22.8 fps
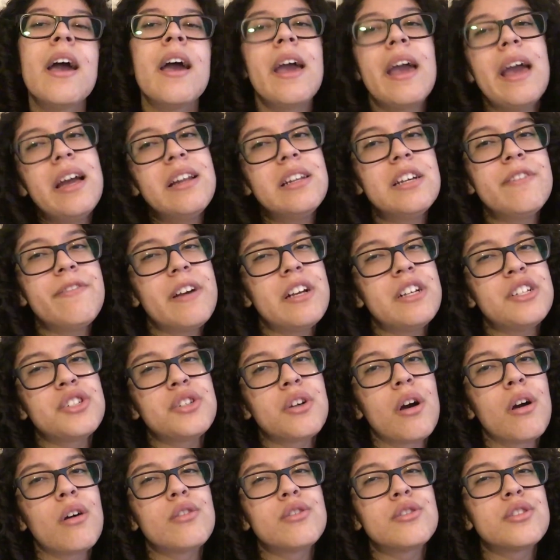And if I should
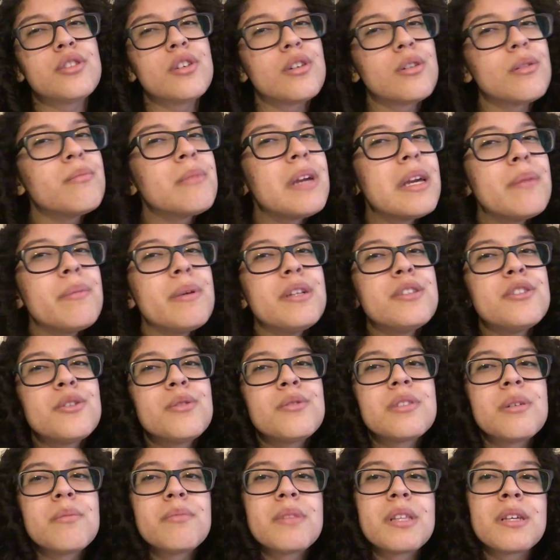also maybe do
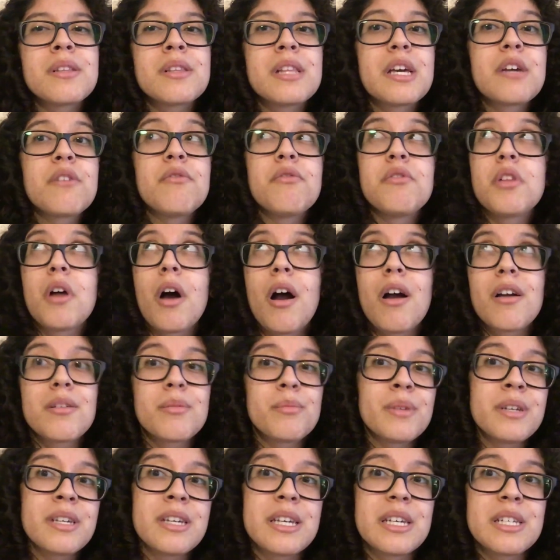something like
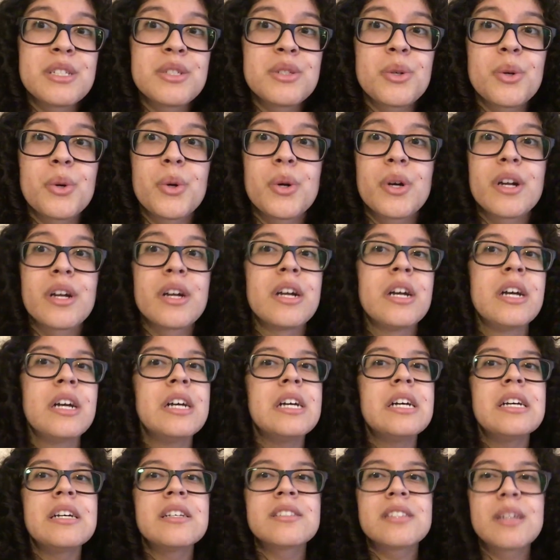Vlogmas or
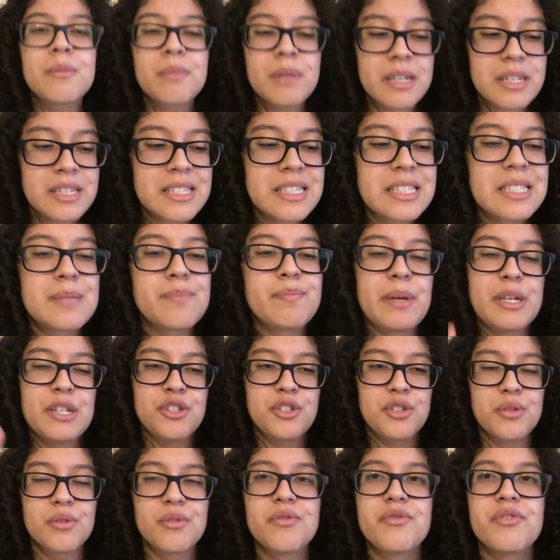some like
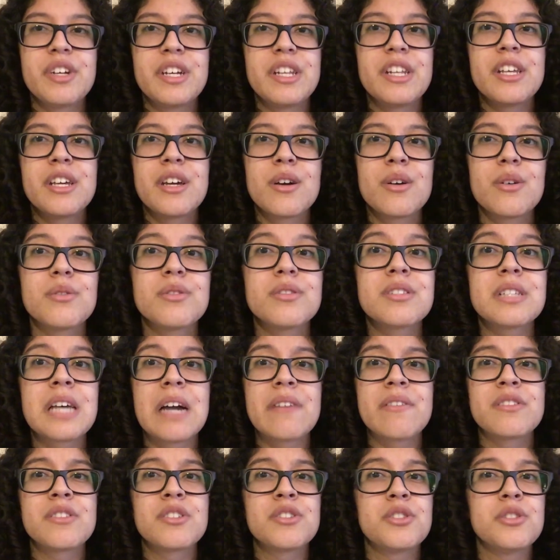special videos
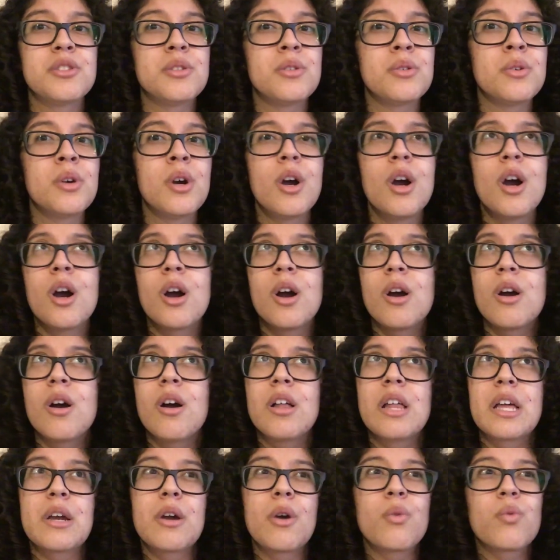having to do
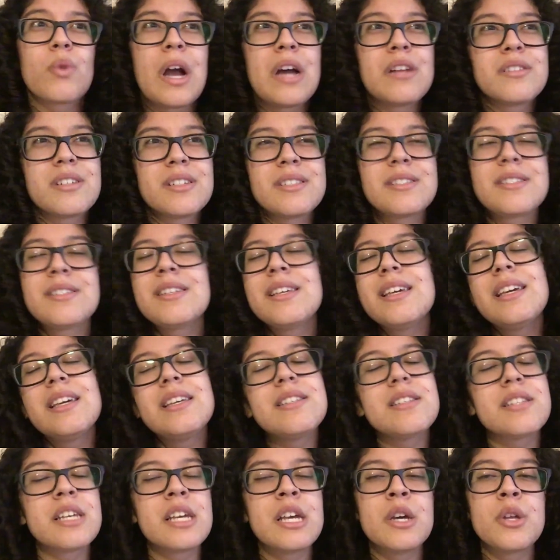like around a
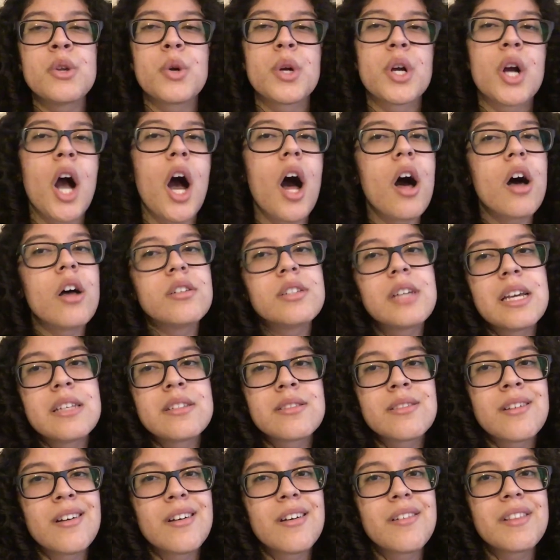season or holidays
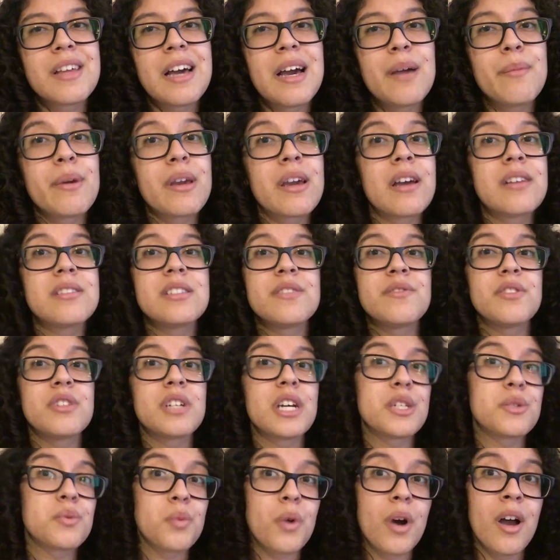and all of that, because if you
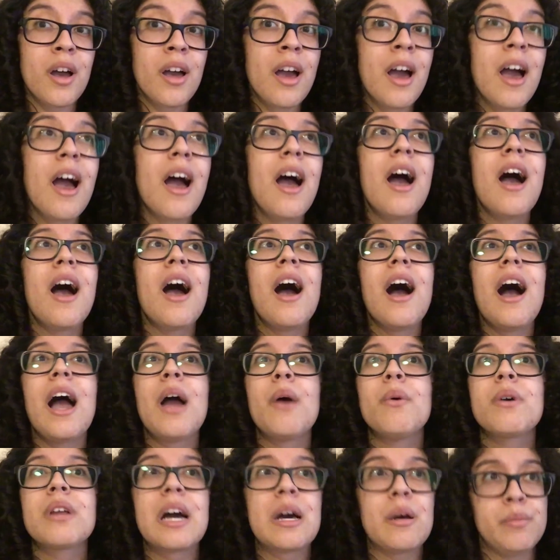guys want, I
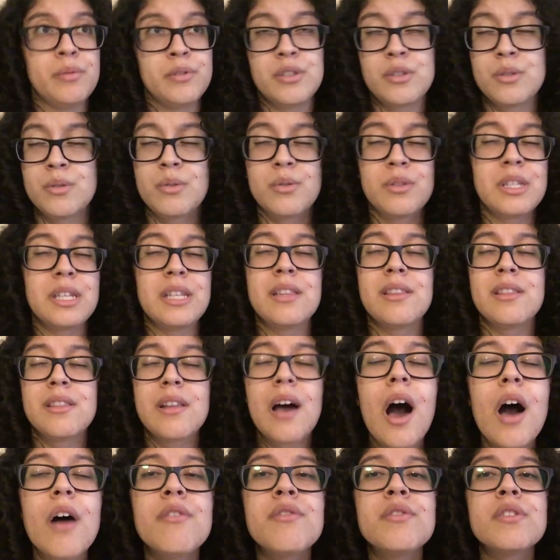would absolutely
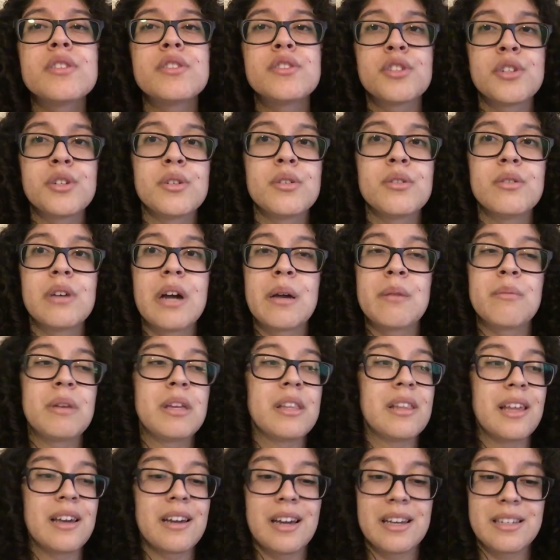love to. I mean,
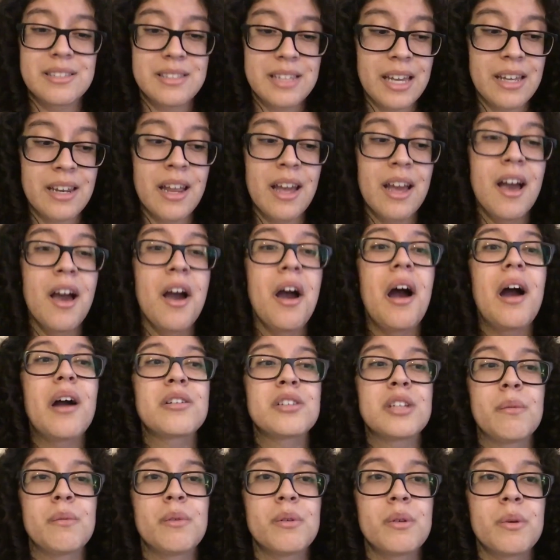like I said,
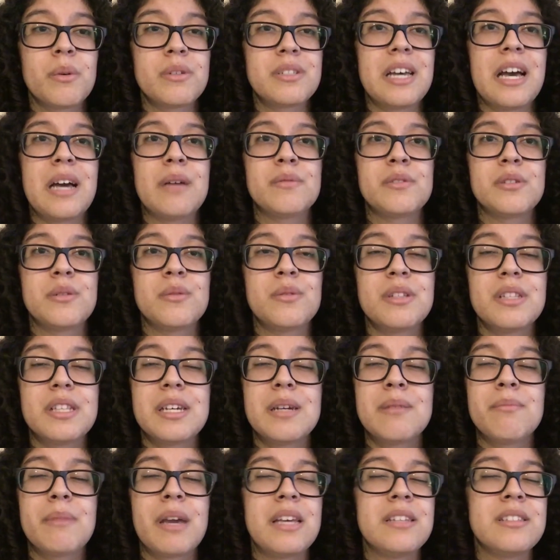Octoberween was absolutely
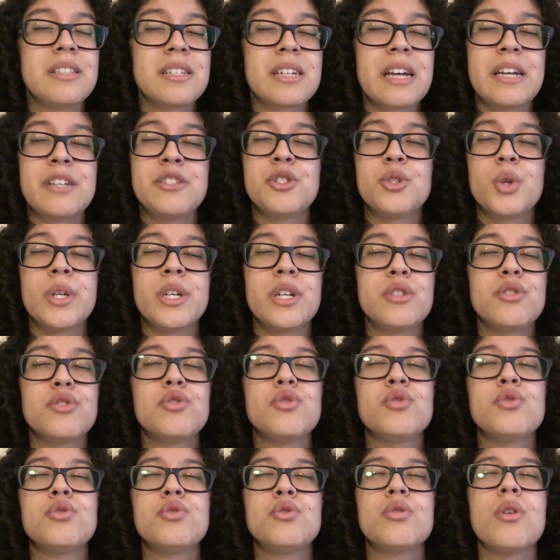amazing. I enjoyed it
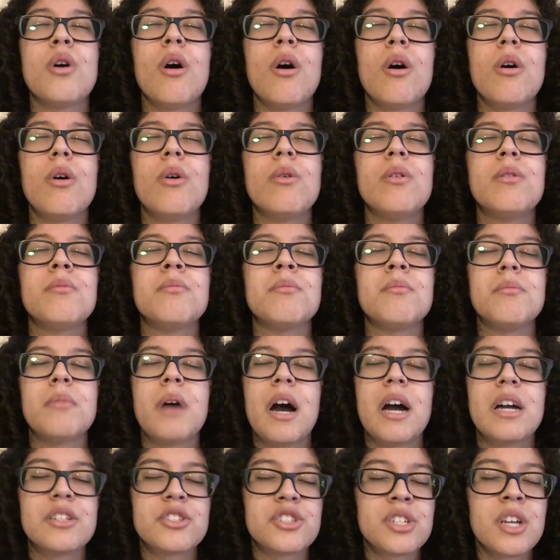so
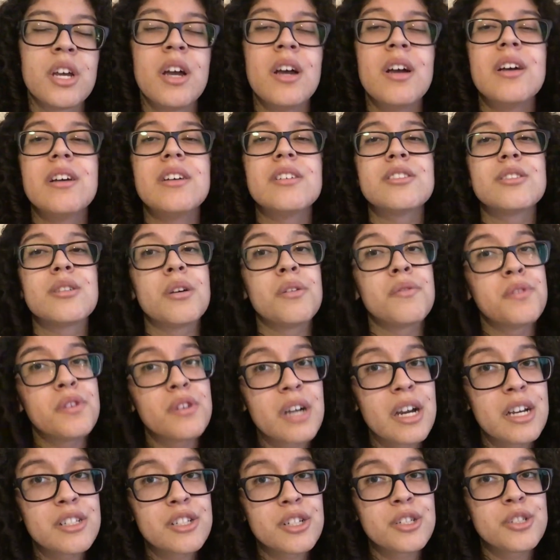much. So if you
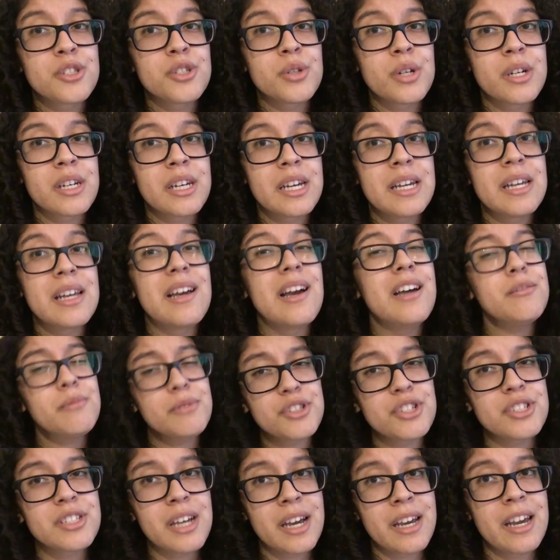guys are enjoying it as much
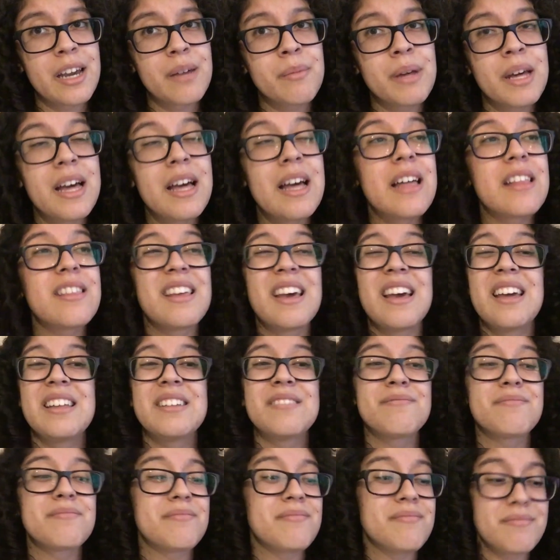as I am,
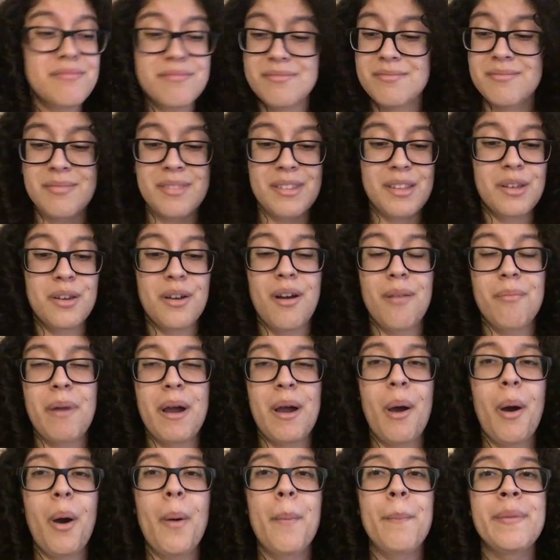then by
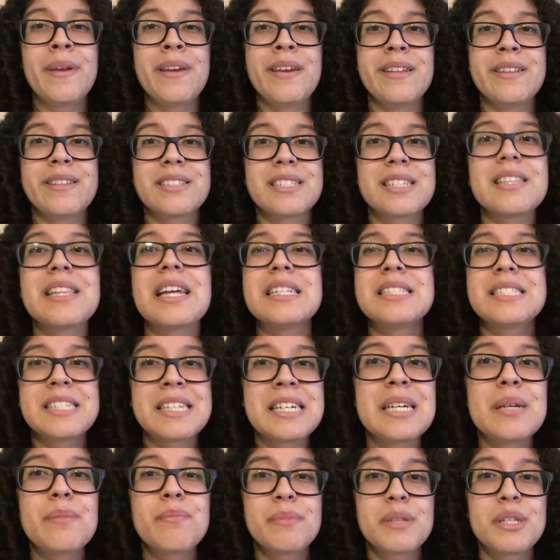all means, let's
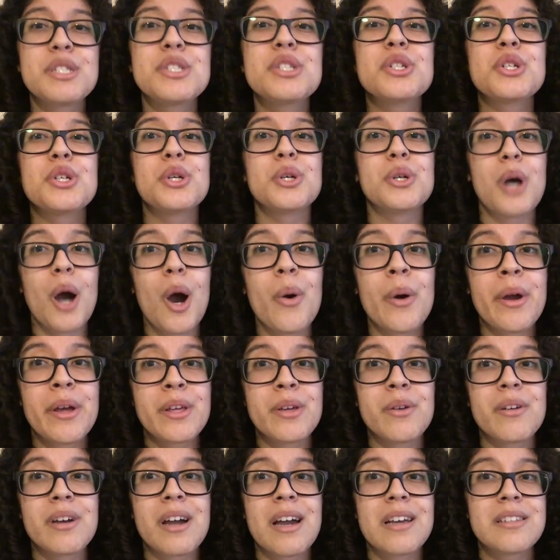keep this going,
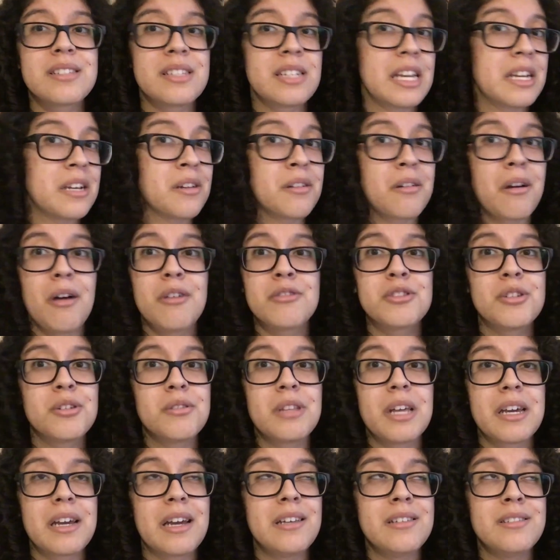you guys. And I can also,
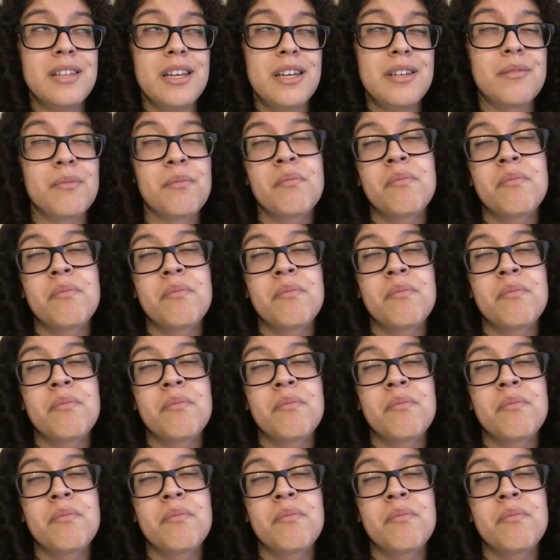like I said,